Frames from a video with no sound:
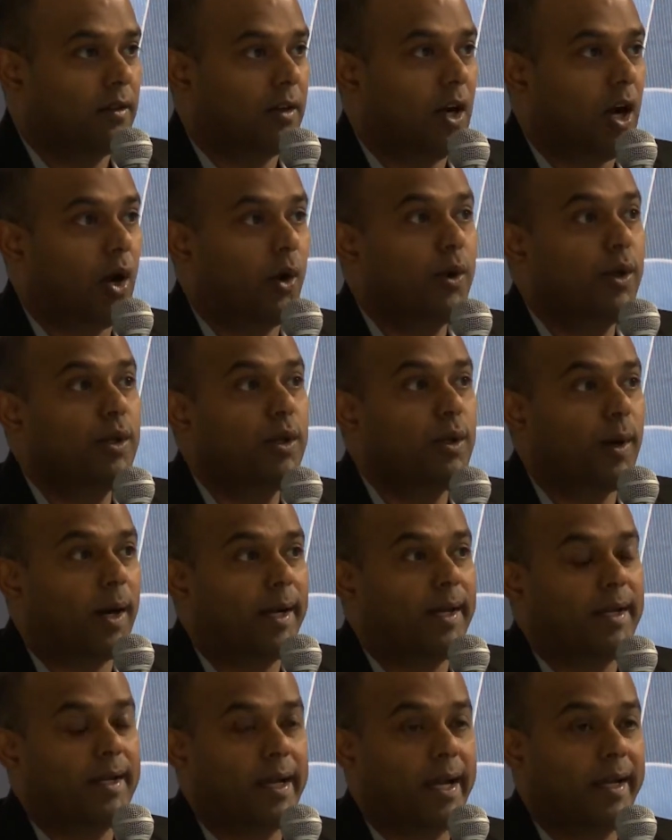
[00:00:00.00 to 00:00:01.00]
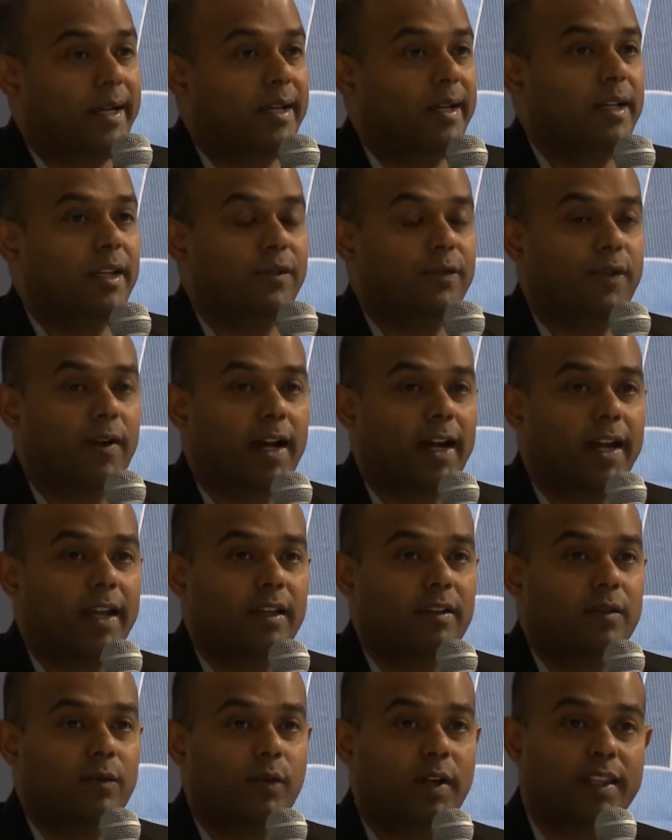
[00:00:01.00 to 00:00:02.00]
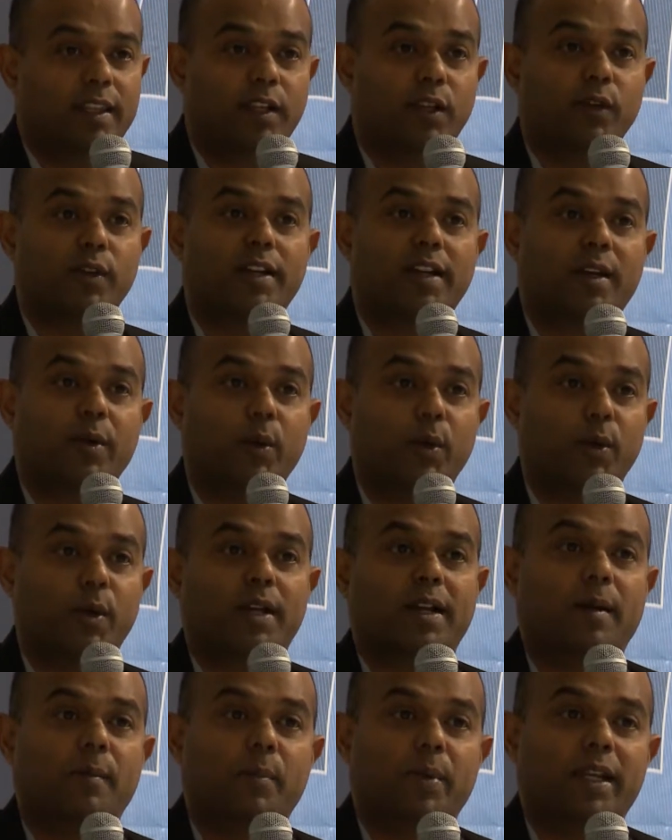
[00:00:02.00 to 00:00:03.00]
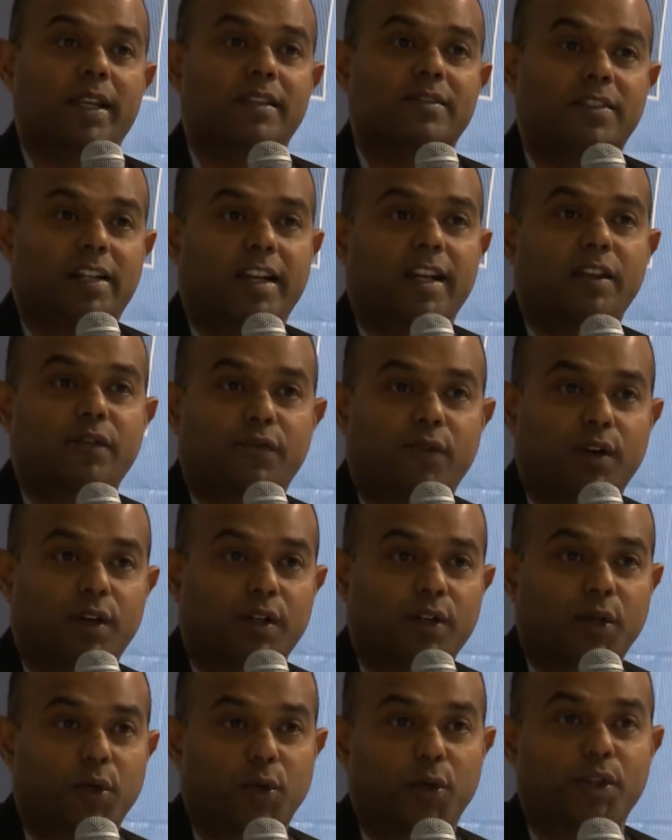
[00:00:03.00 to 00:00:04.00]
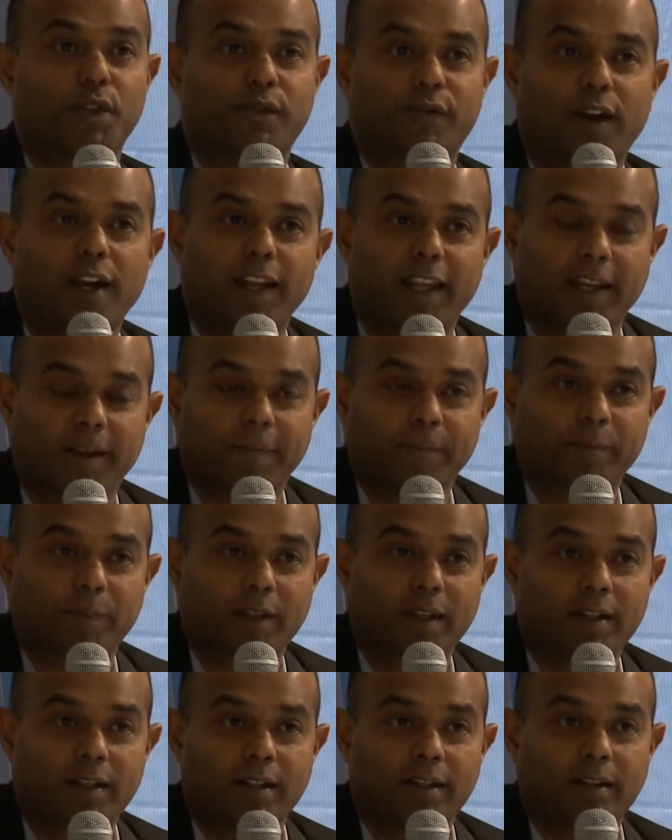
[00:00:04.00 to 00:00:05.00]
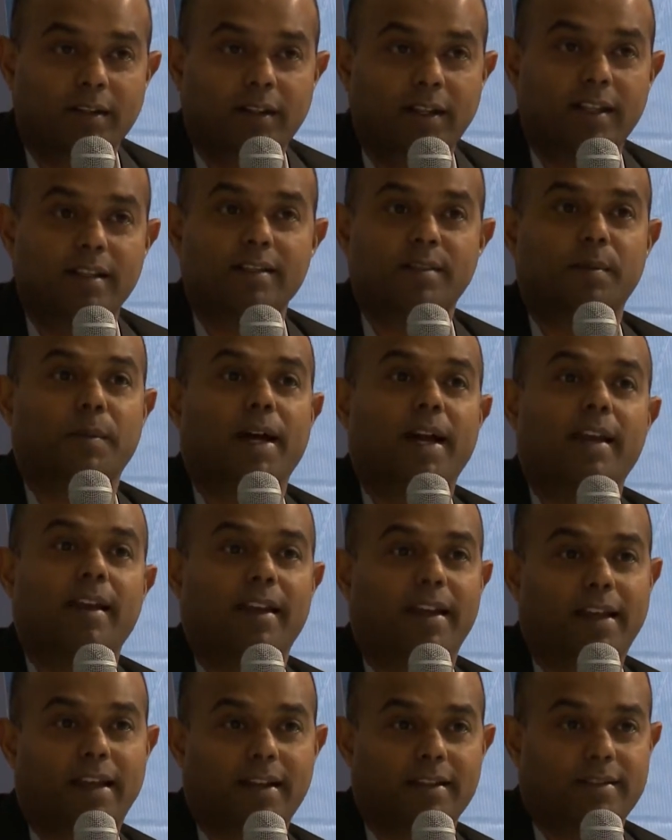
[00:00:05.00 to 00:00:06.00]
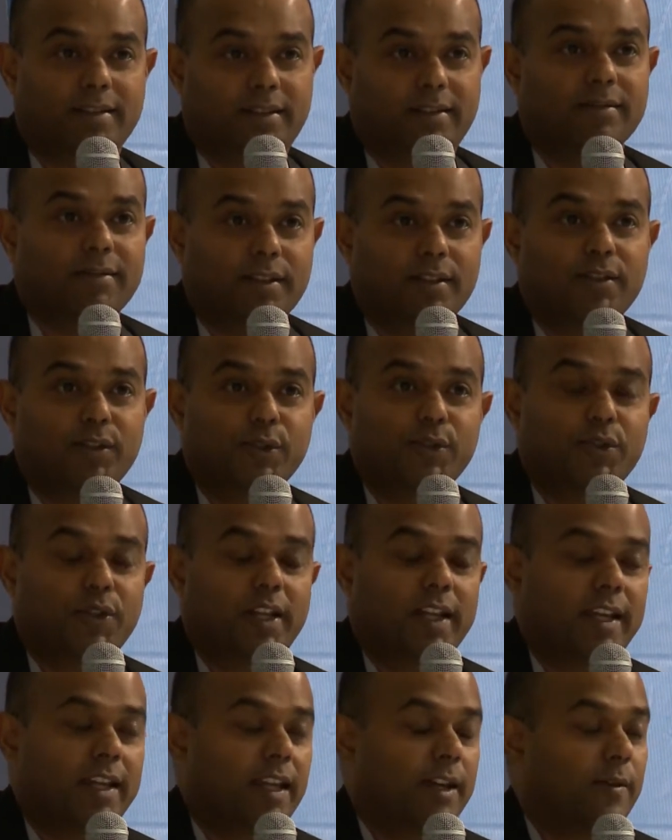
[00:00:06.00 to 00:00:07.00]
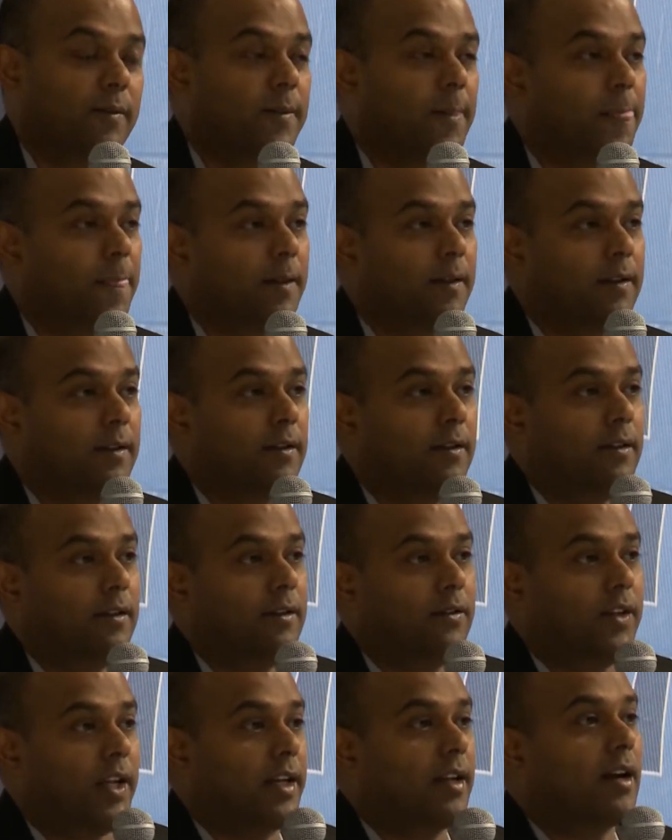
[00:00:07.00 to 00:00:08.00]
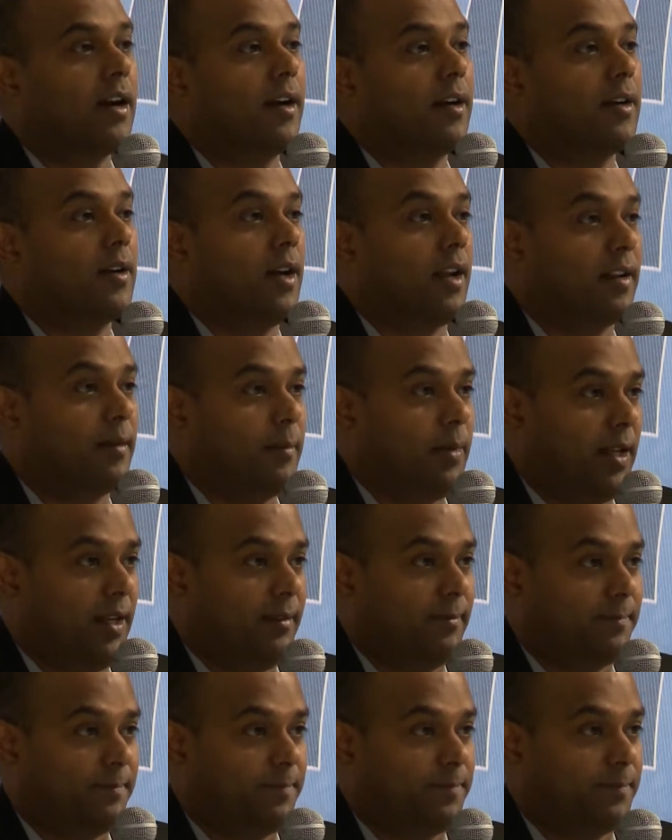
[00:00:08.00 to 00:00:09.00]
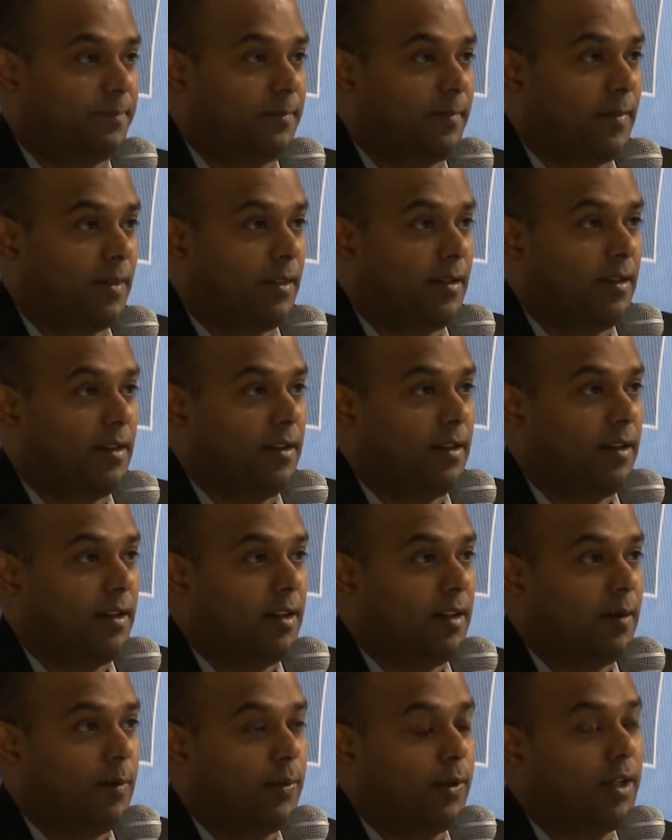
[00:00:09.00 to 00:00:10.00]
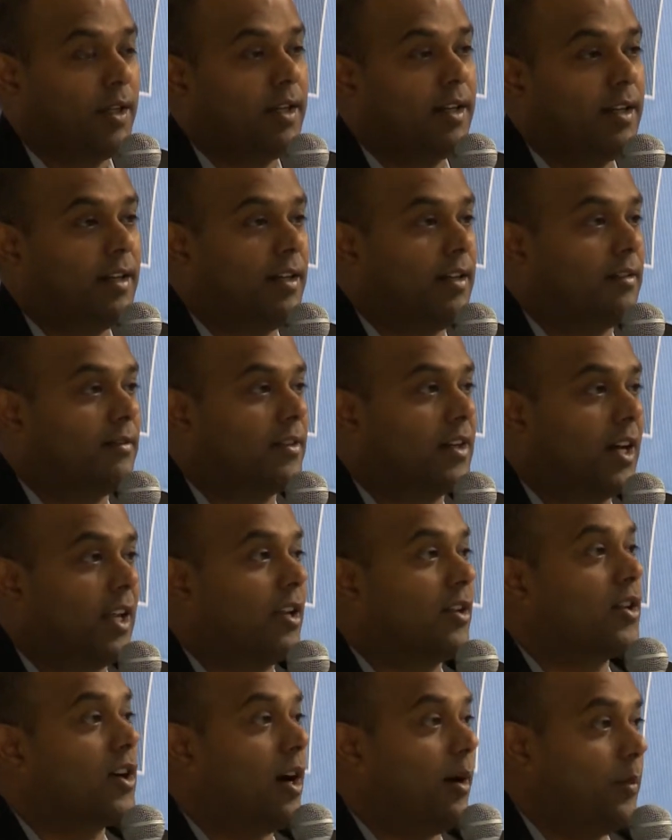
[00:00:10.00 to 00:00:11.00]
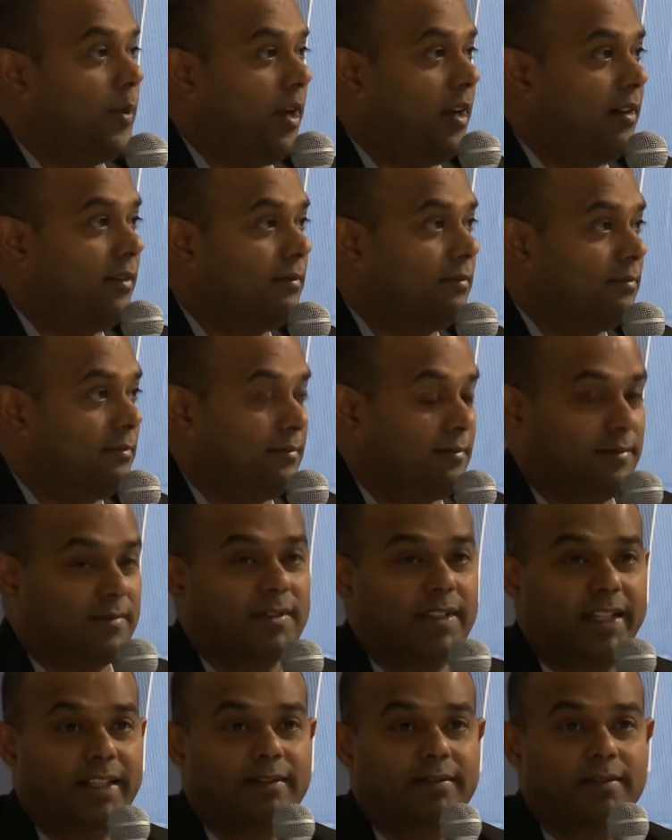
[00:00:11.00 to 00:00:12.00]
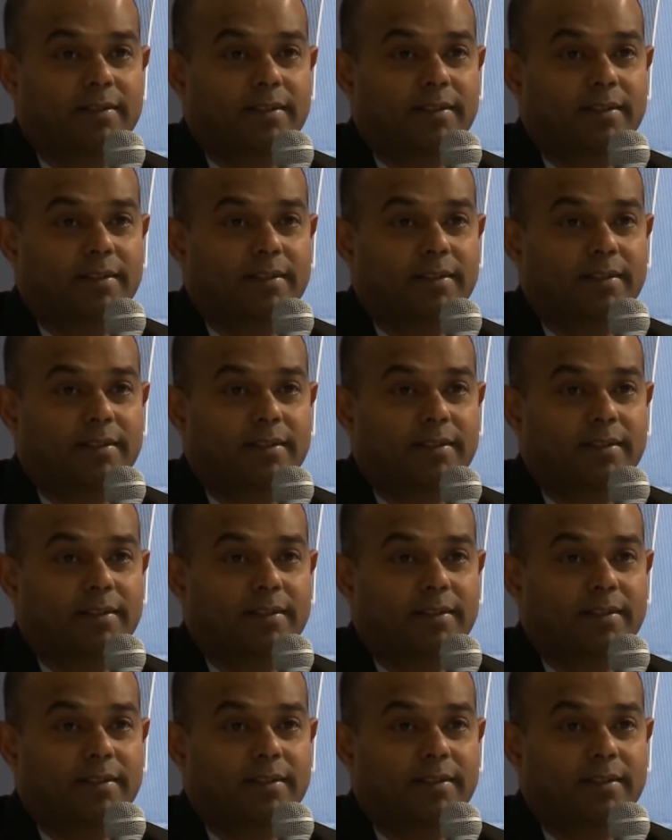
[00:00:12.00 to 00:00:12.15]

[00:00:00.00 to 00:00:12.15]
How do you identify whether your company is ready for growth funding? Here is my analogy that usually I give. Take a $100 bill, put it in a color copier, right?